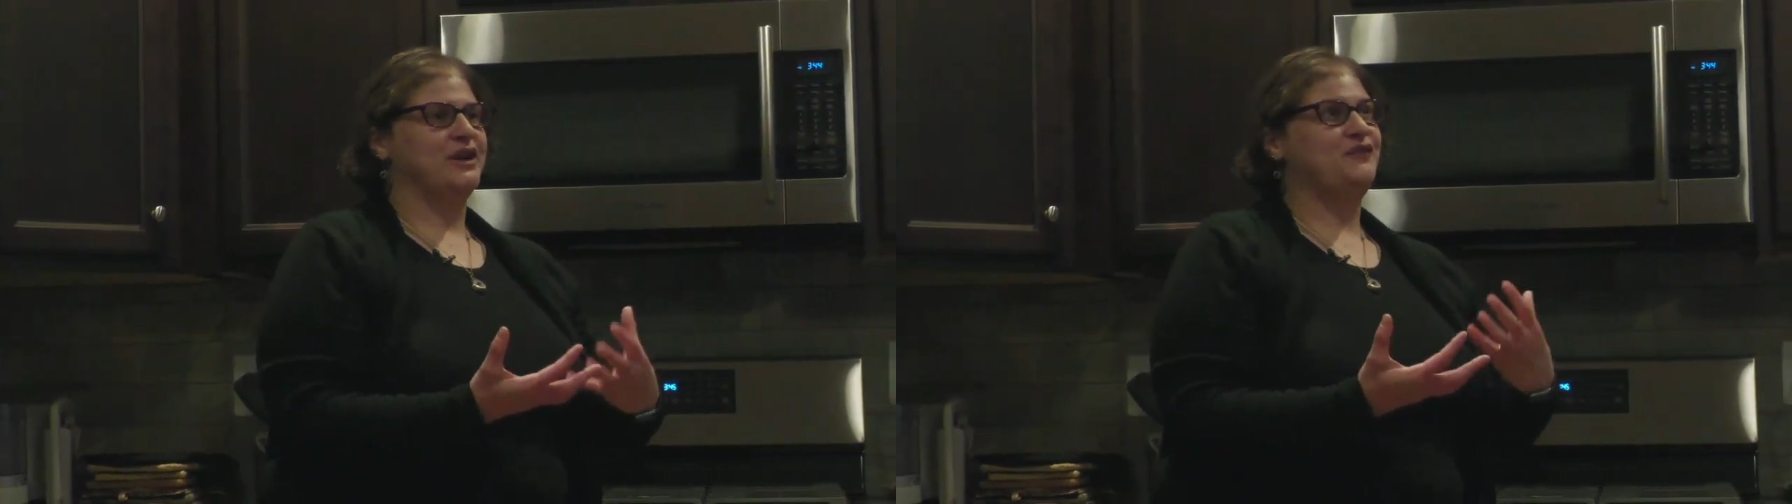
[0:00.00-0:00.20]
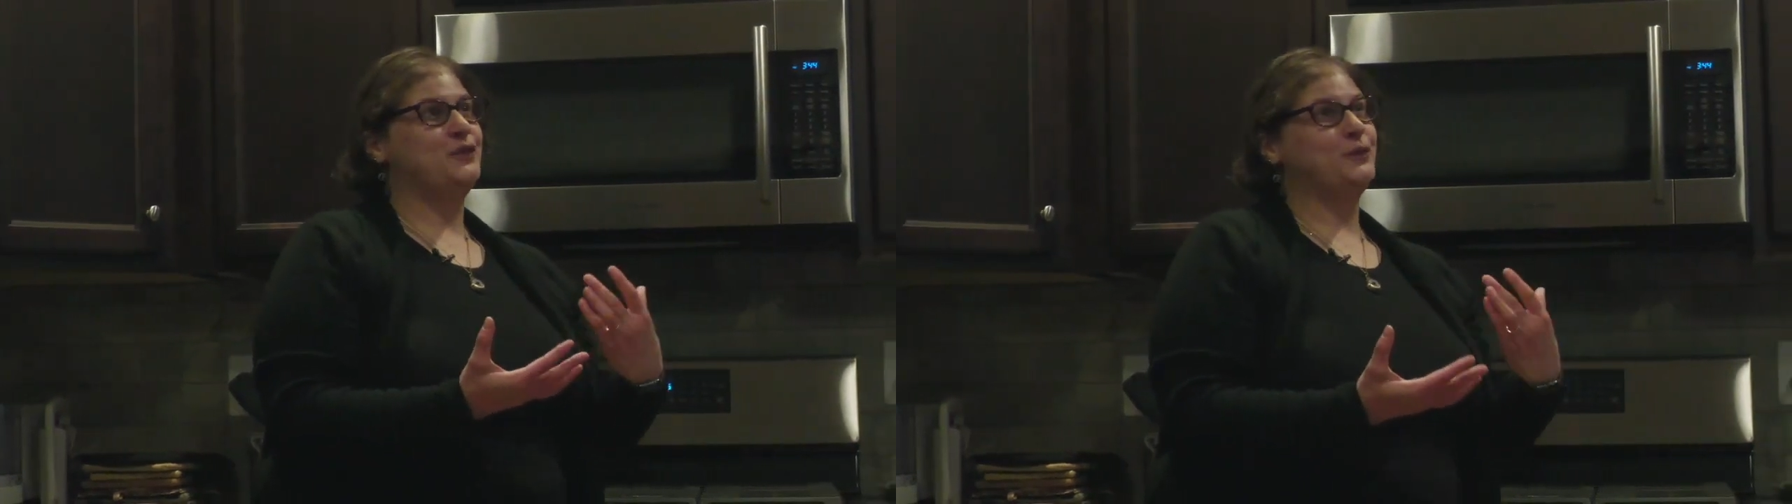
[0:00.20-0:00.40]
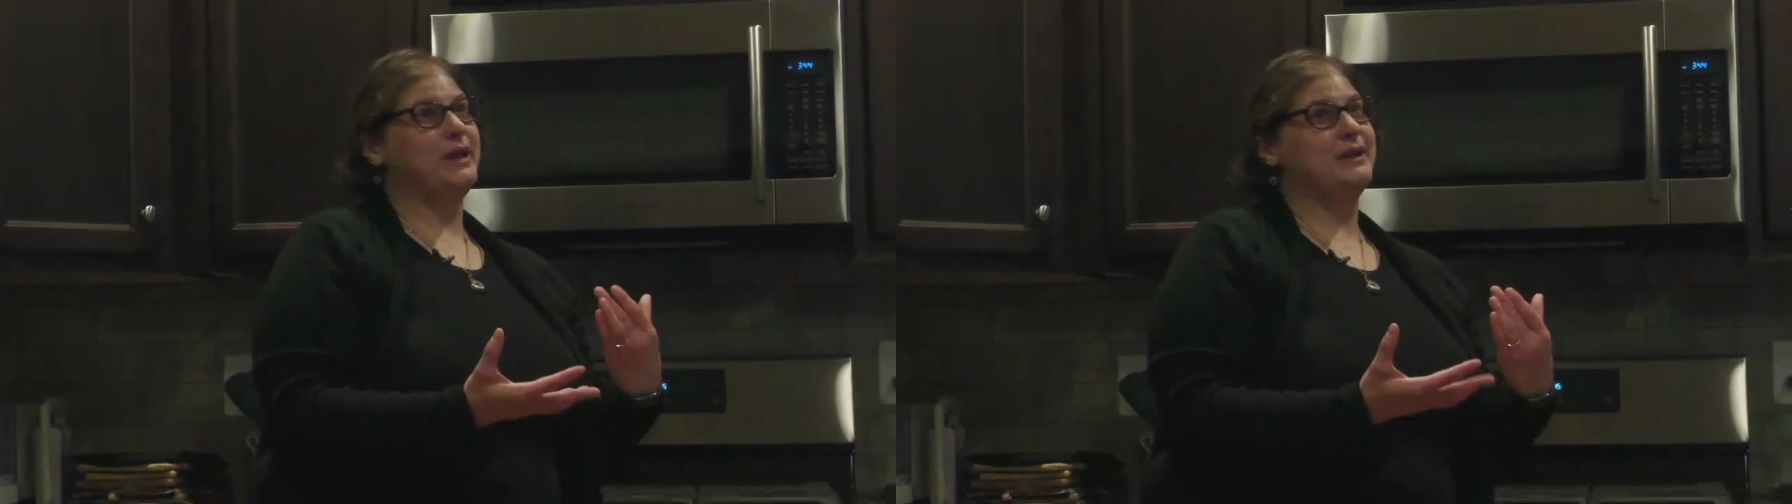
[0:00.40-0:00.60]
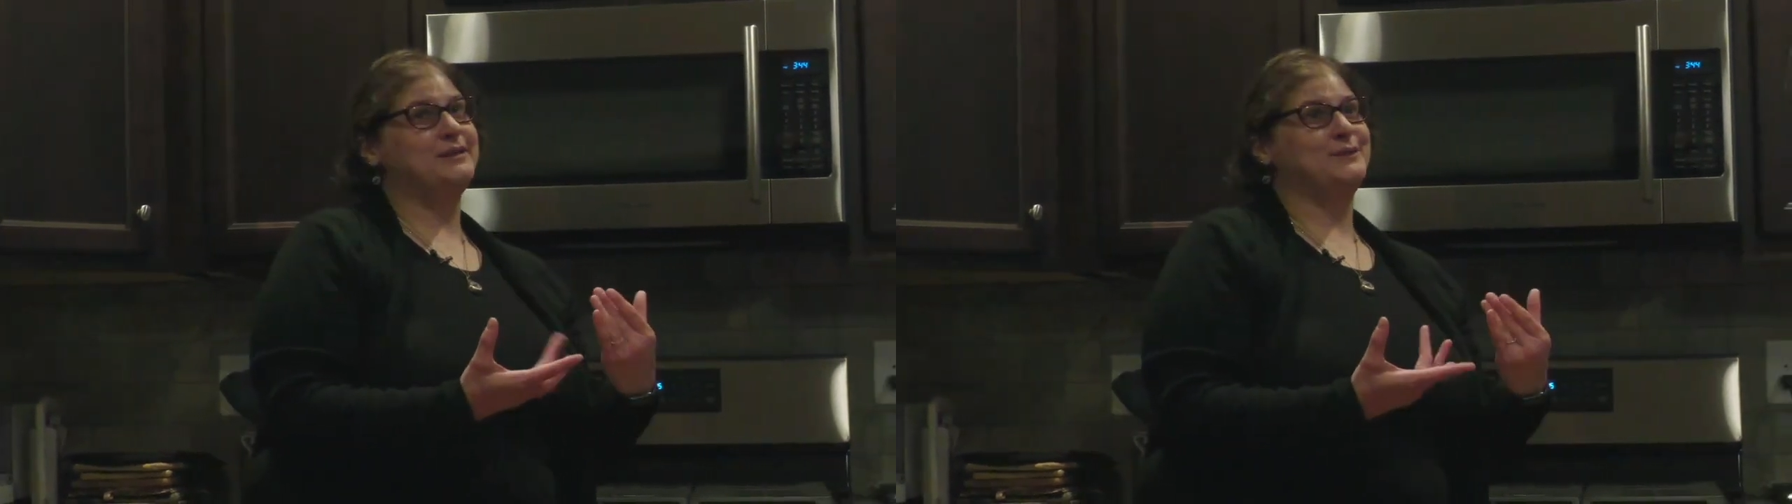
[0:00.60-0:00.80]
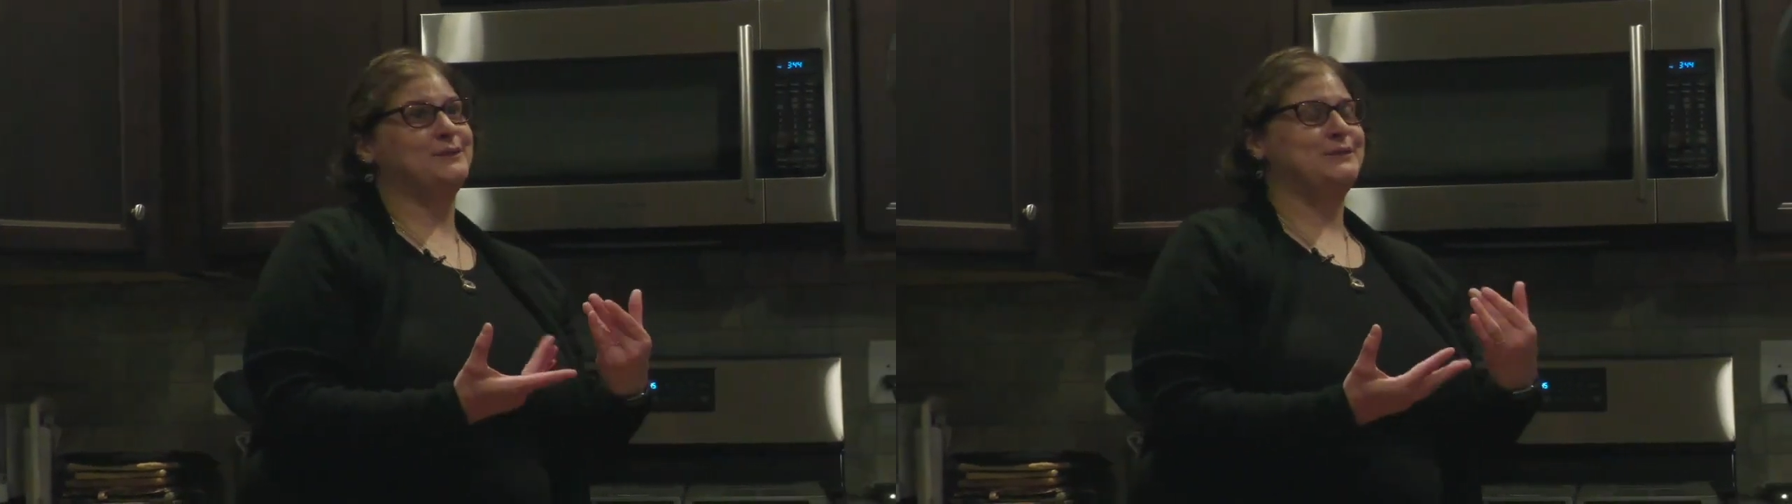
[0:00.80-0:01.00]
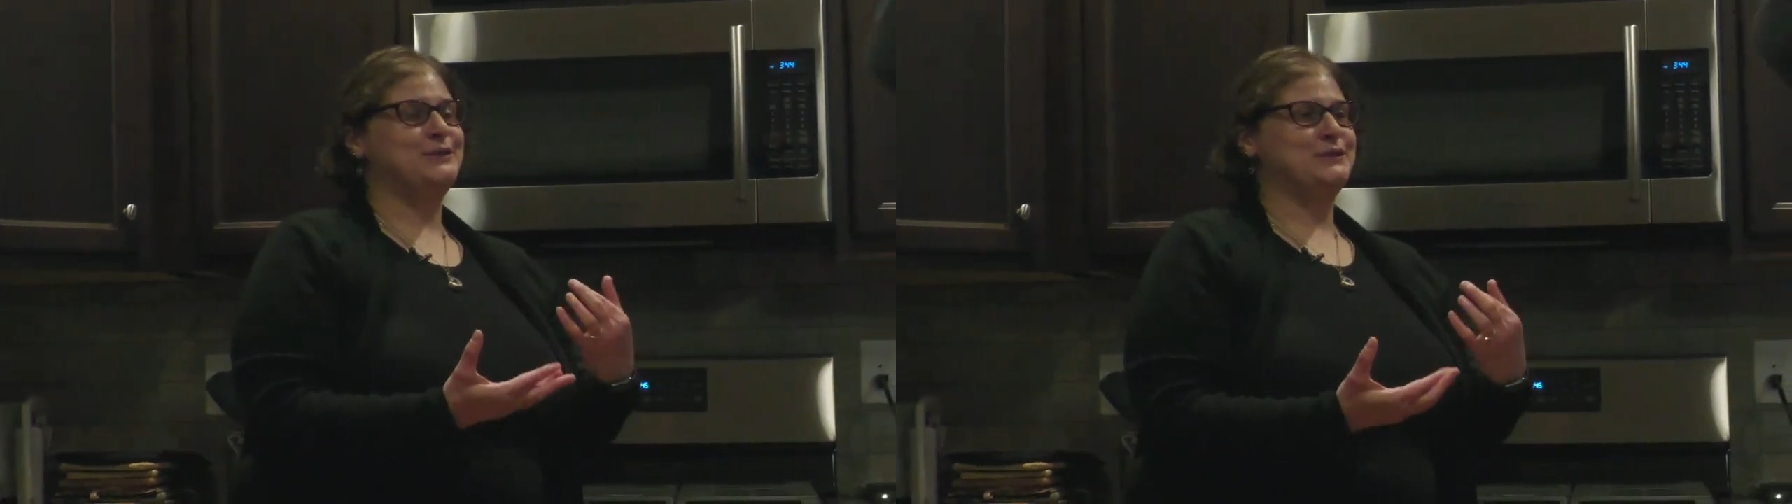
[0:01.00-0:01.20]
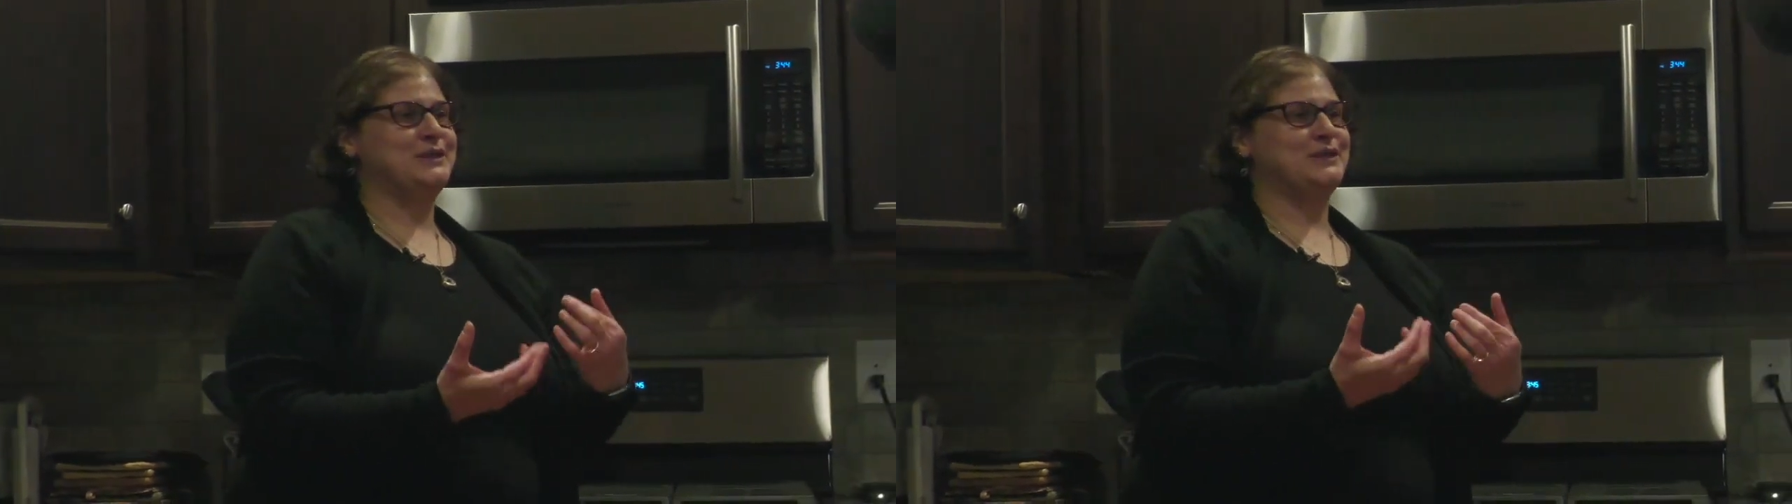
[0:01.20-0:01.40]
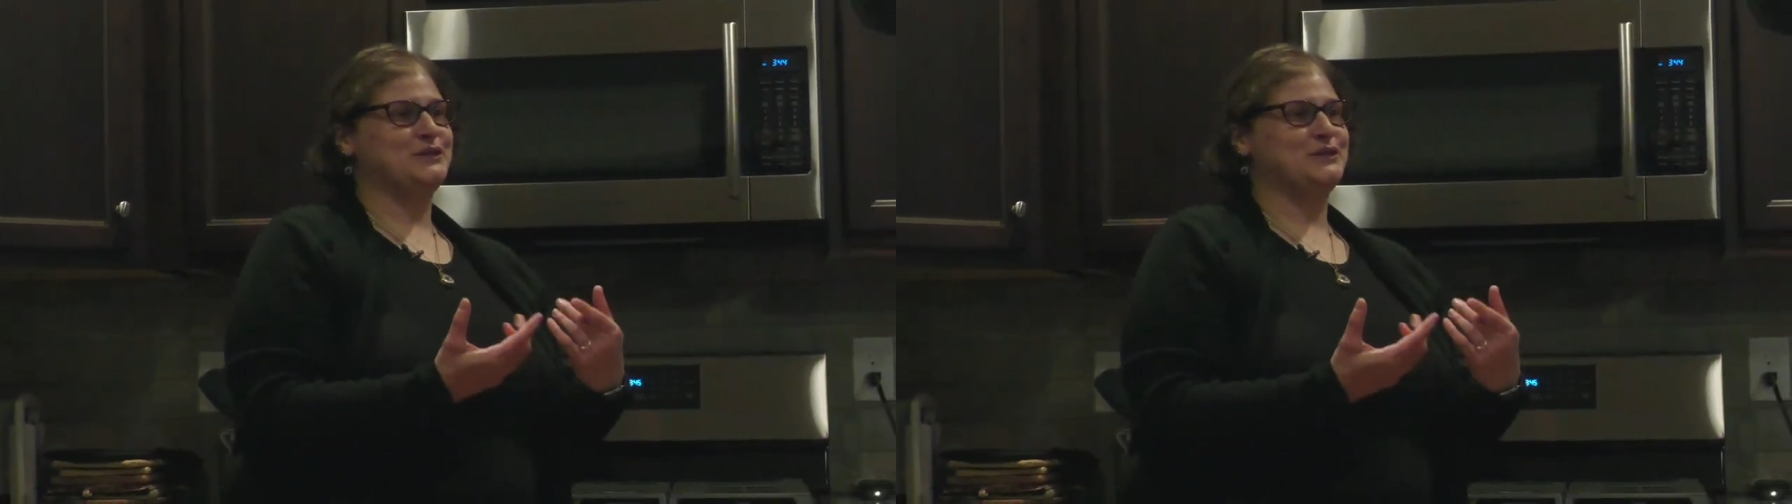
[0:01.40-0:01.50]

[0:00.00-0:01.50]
If you like using